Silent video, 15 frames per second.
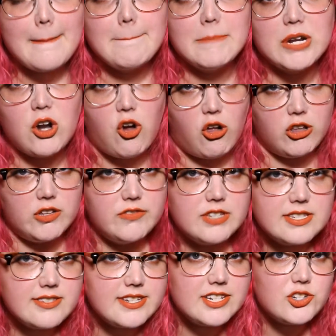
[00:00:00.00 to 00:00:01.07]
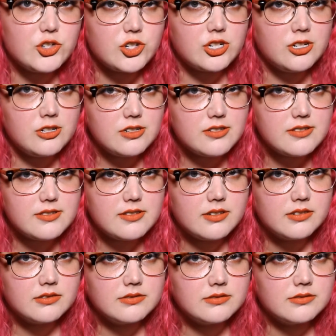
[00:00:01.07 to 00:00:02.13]
But all of these t-shirts
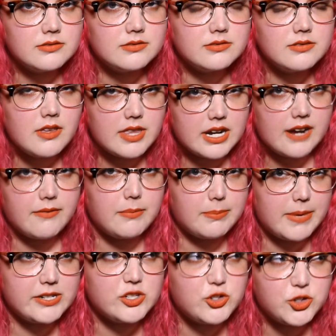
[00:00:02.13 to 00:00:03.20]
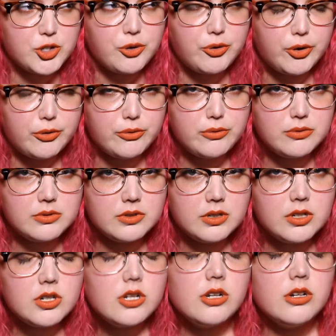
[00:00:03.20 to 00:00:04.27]
that I'm about to show you
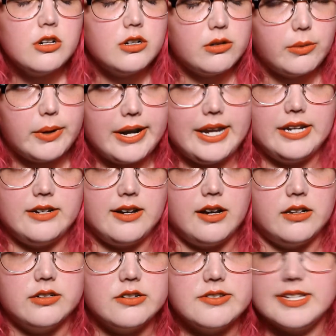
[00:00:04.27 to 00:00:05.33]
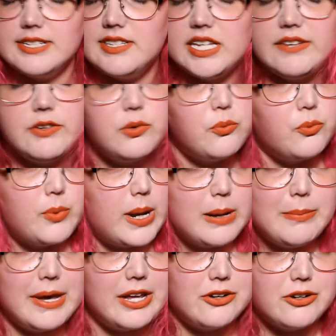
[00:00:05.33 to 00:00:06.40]
were $8. That's even
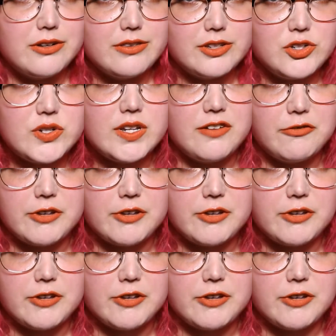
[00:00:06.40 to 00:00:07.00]
way better than you can